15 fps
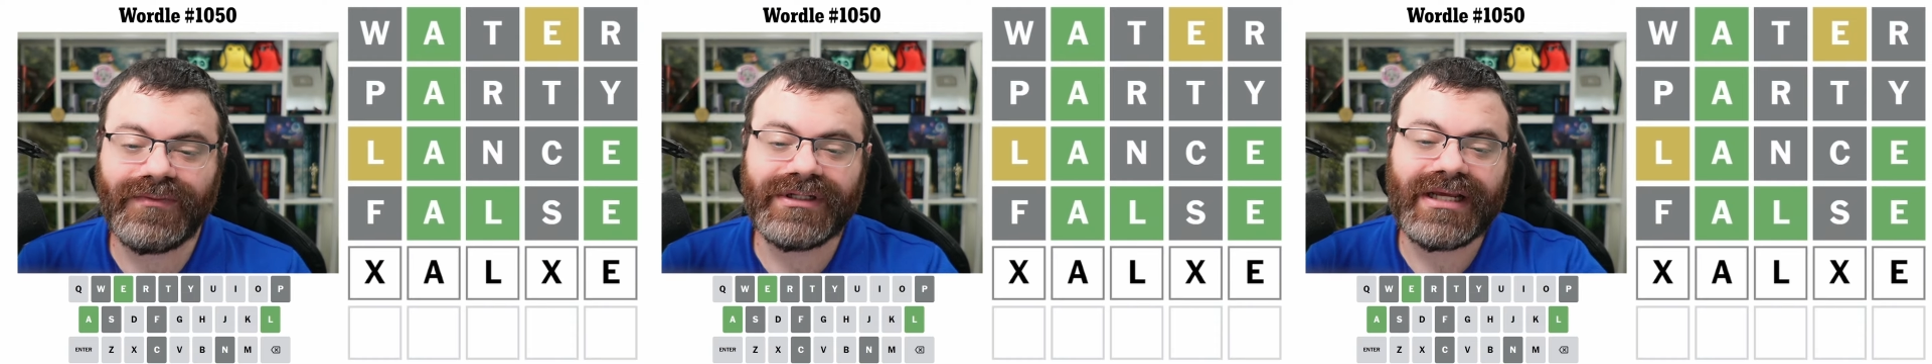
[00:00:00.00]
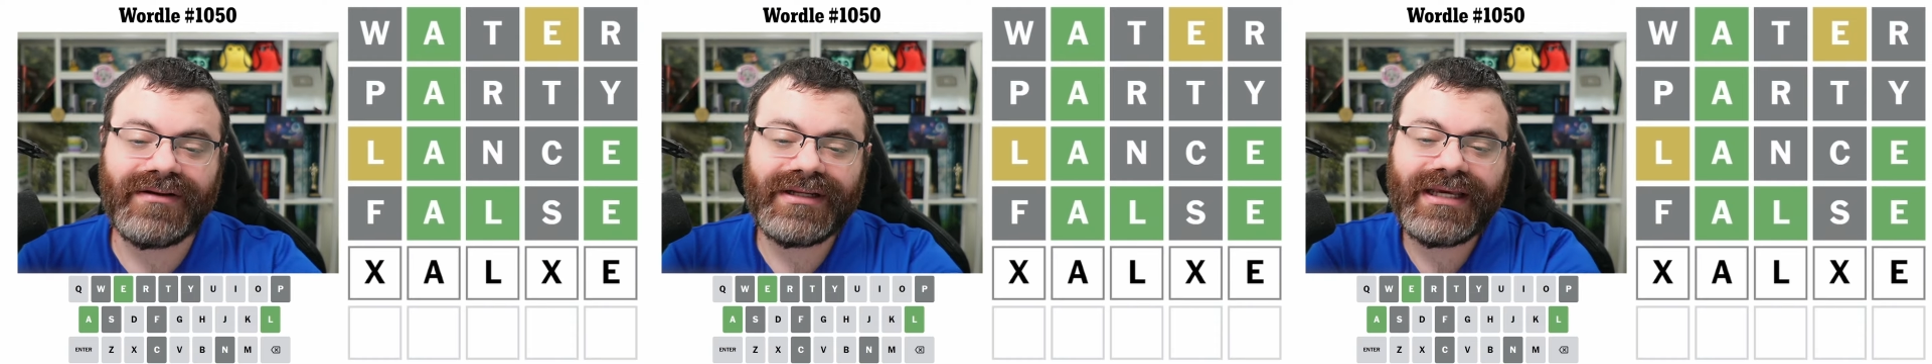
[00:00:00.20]

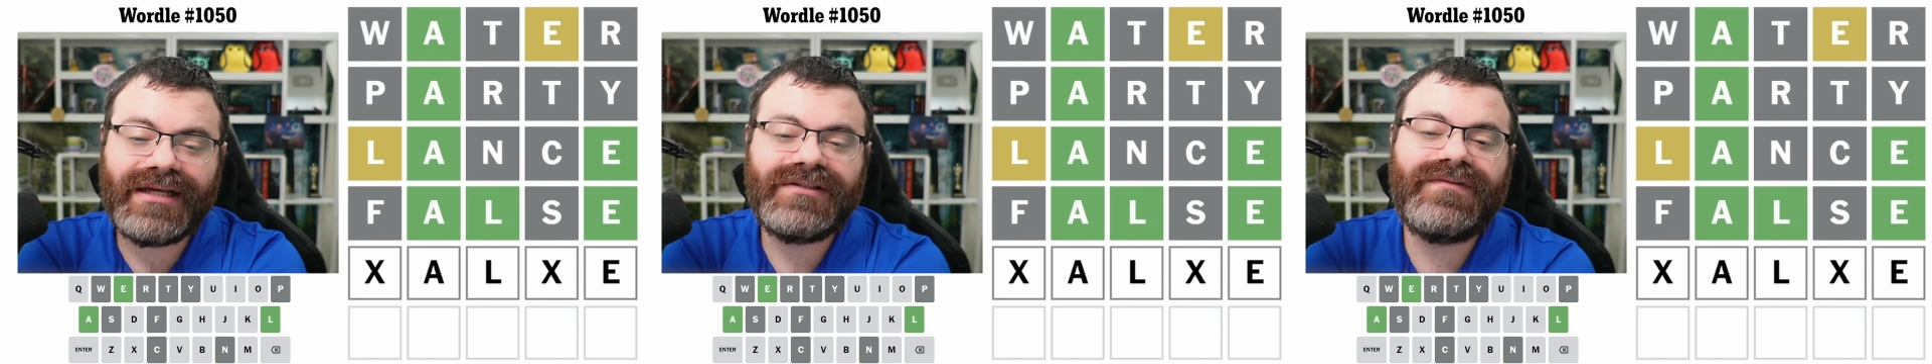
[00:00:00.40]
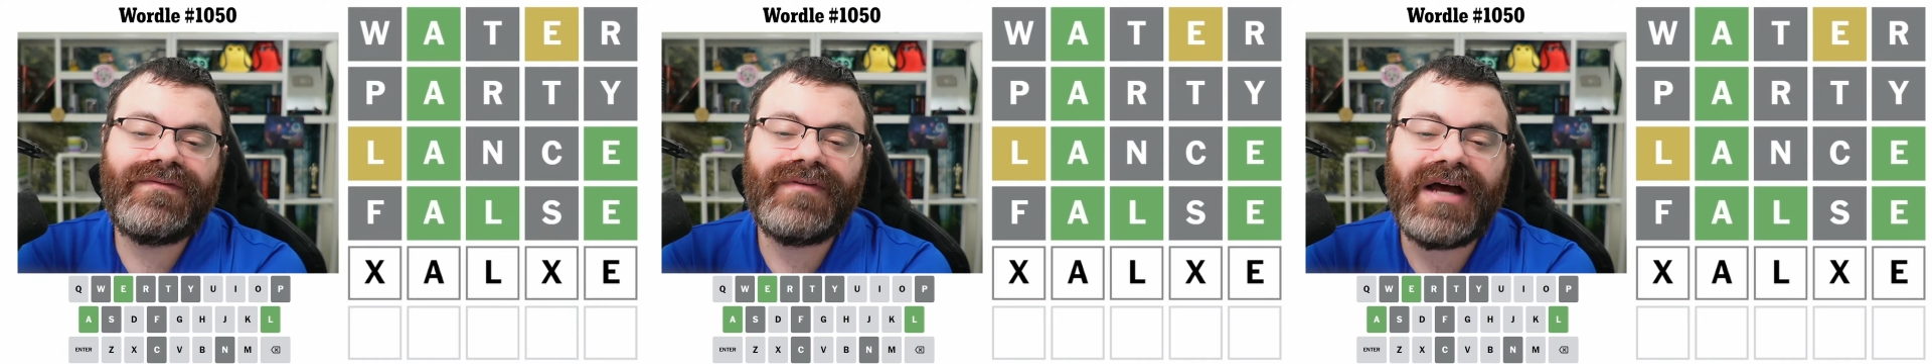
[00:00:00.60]
We're down to
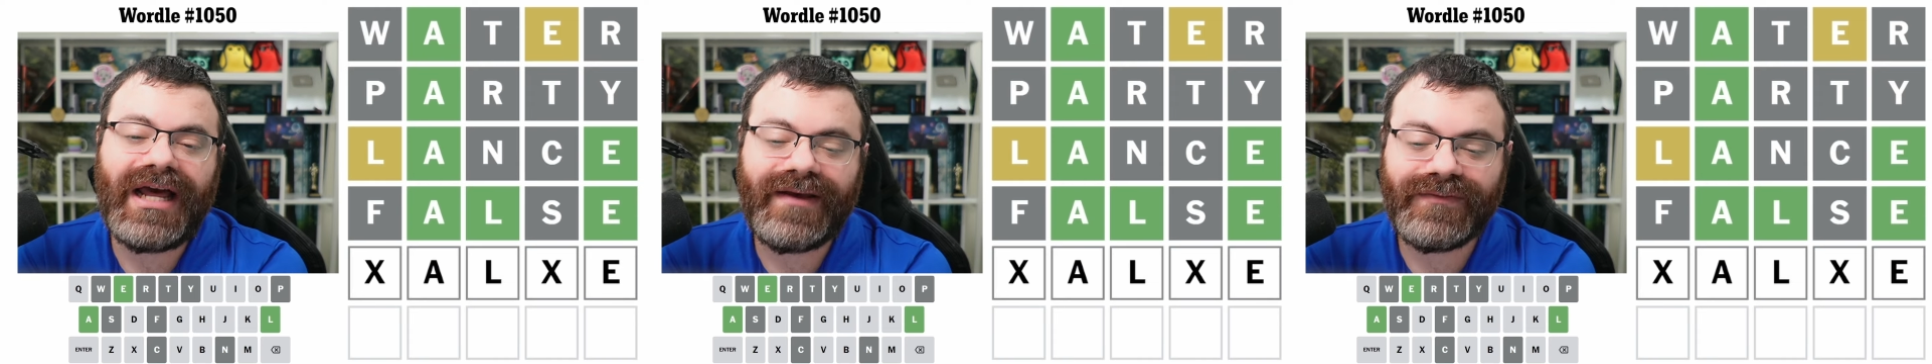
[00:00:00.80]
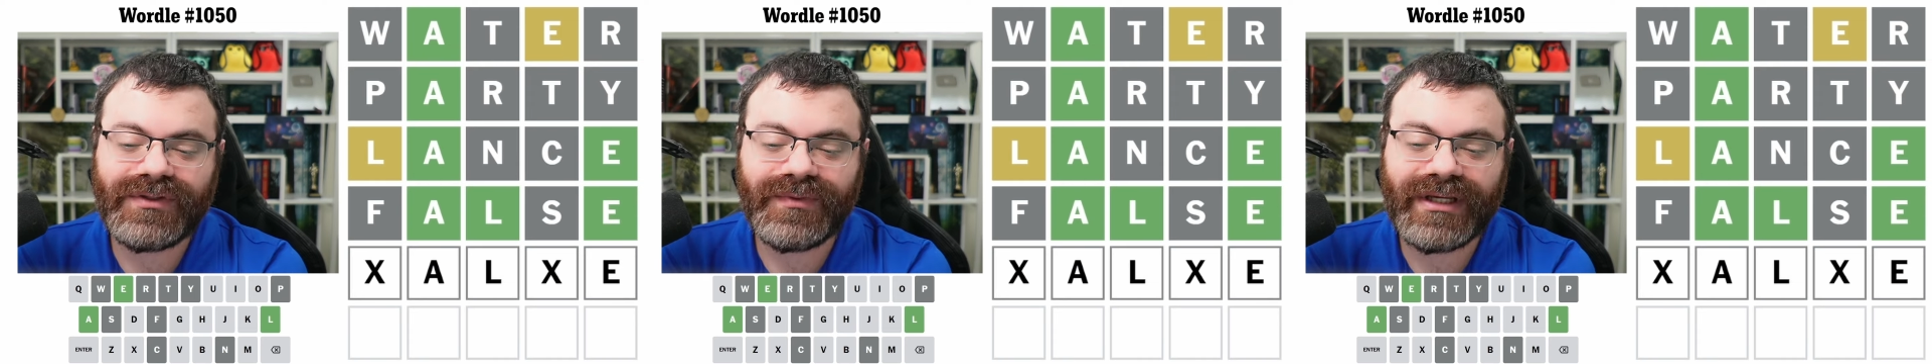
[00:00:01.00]
guess
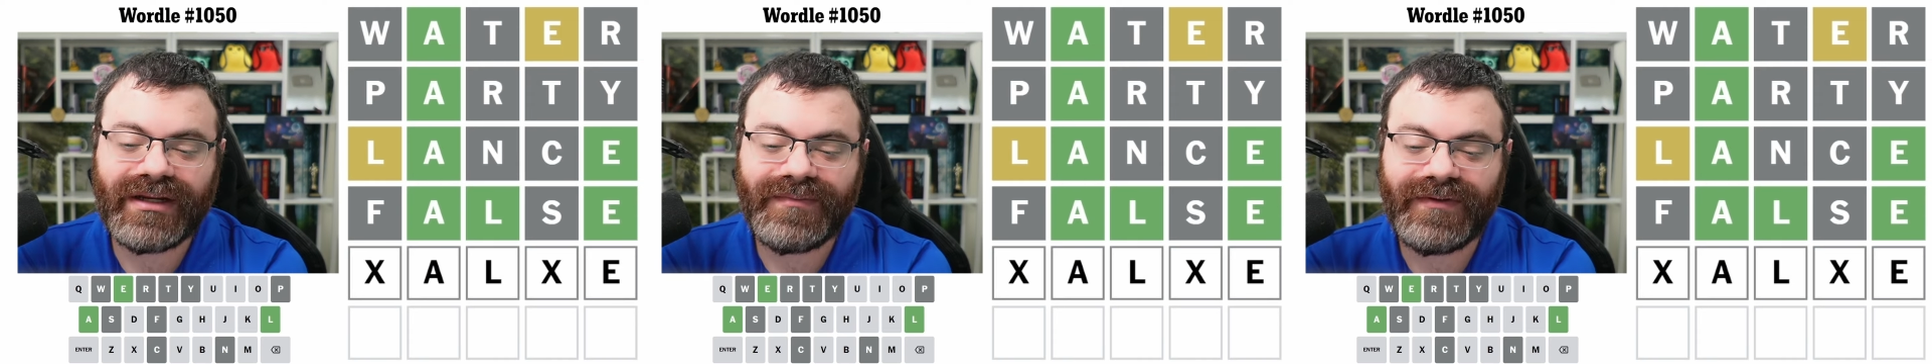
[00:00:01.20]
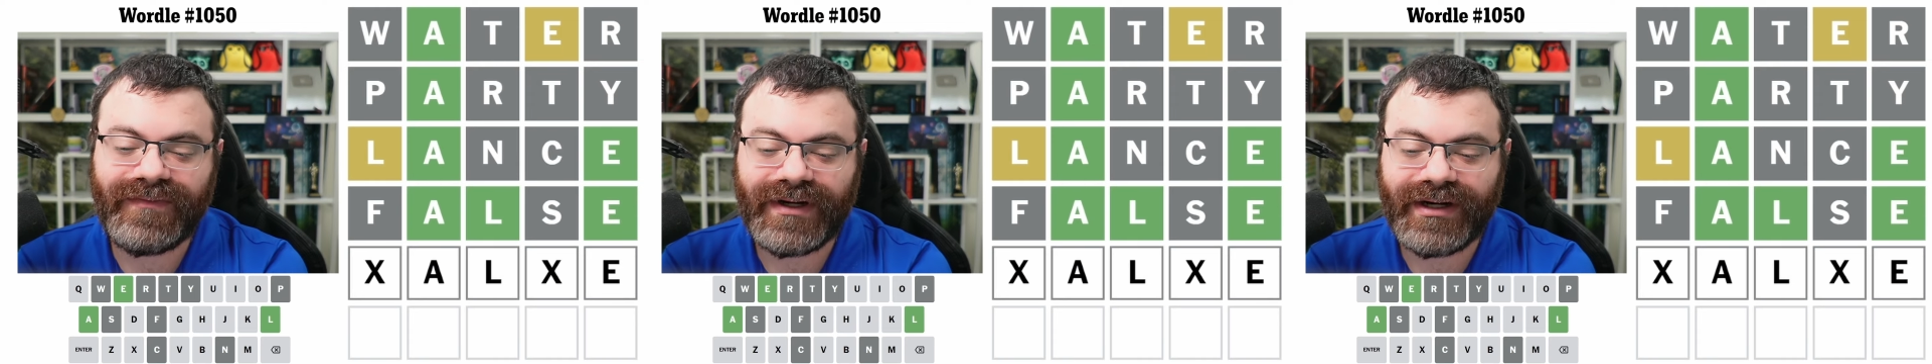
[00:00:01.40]
five, so we got
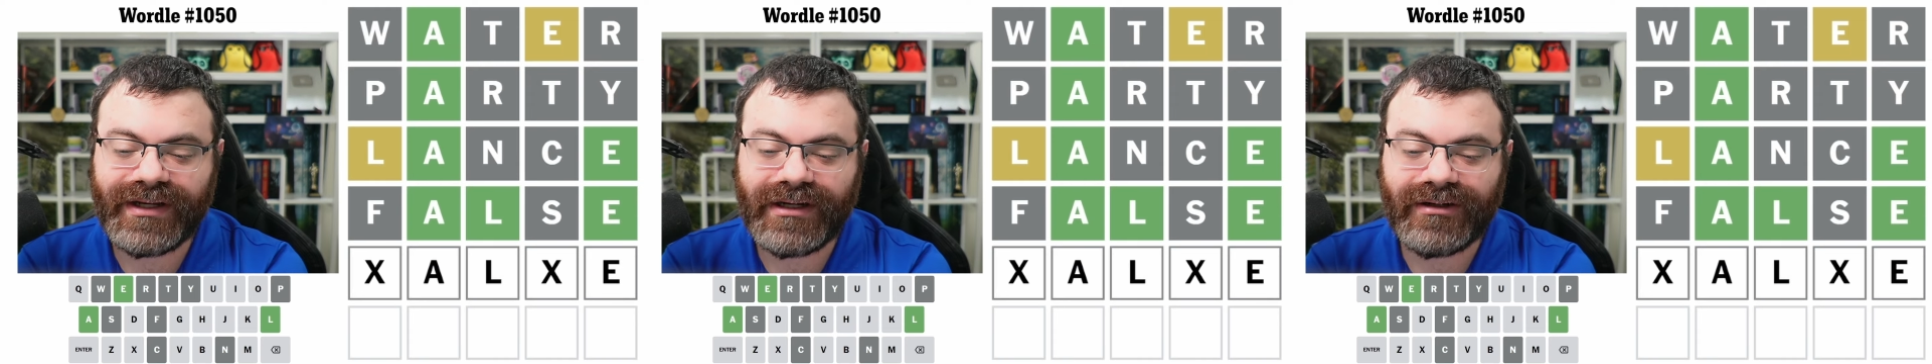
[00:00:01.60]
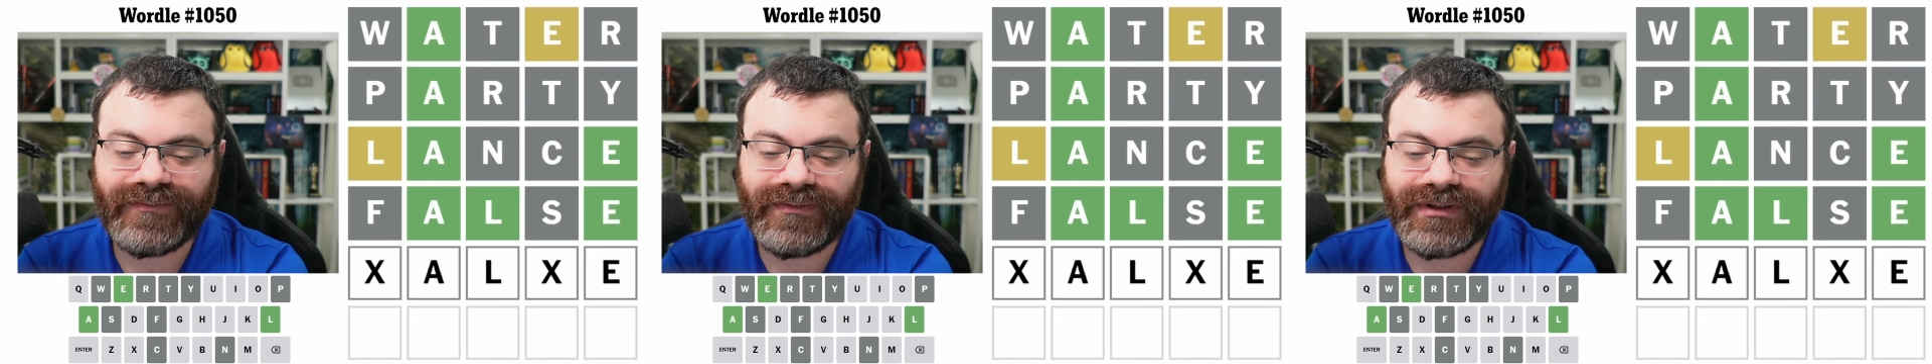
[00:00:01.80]
to be very
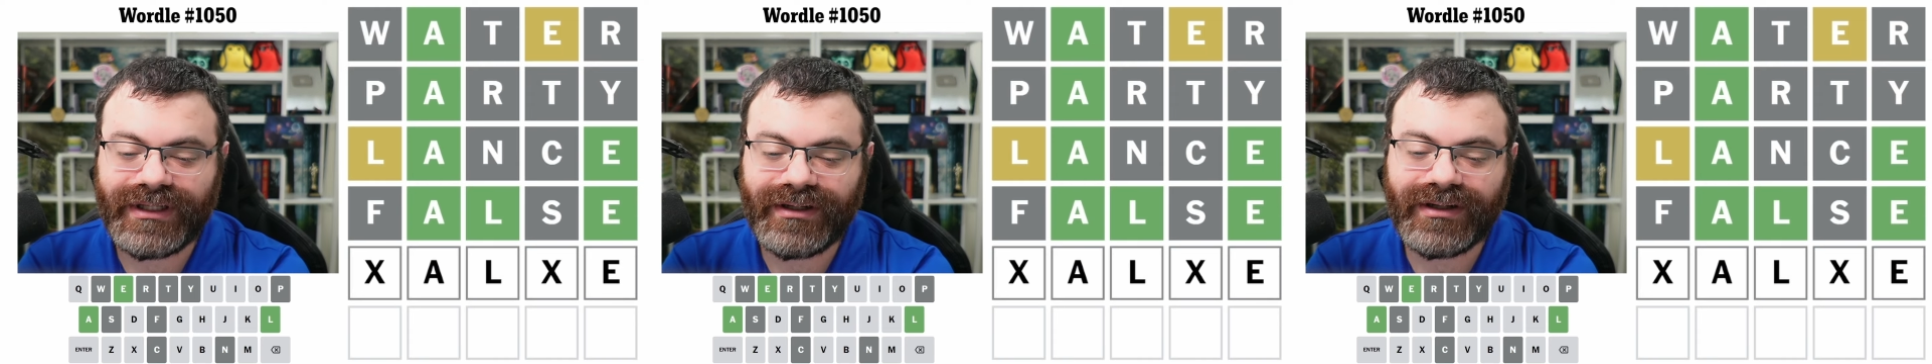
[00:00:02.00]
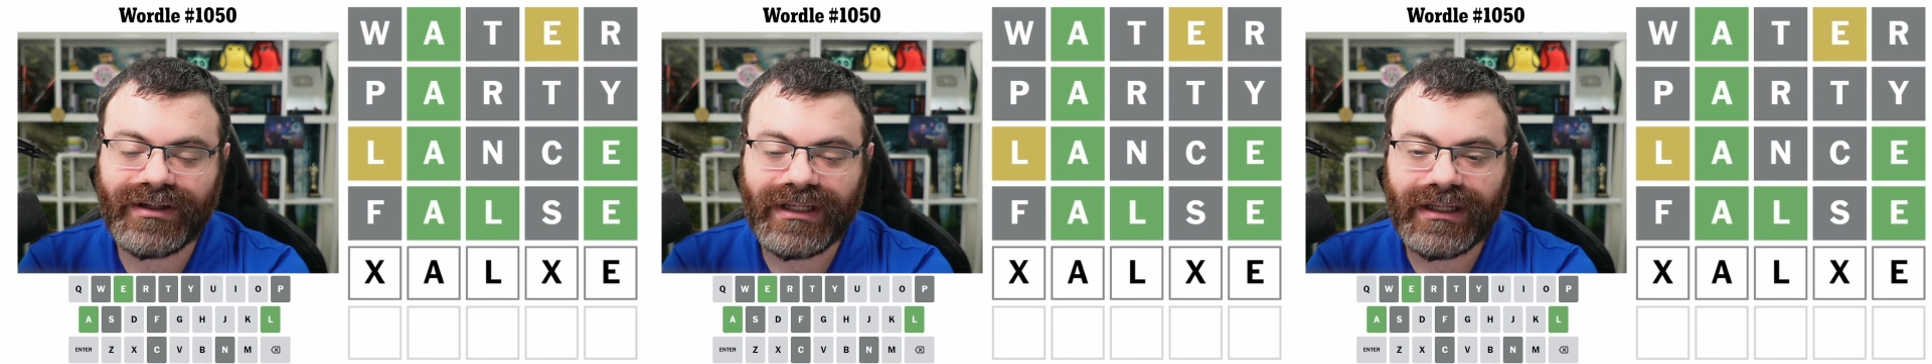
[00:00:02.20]
careful
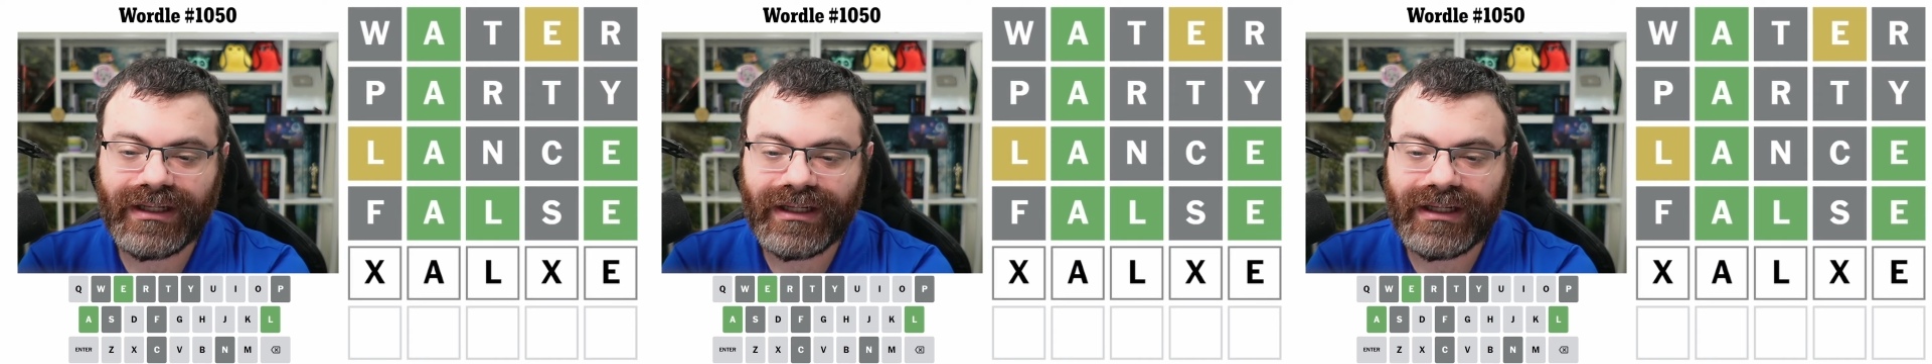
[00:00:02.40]
here.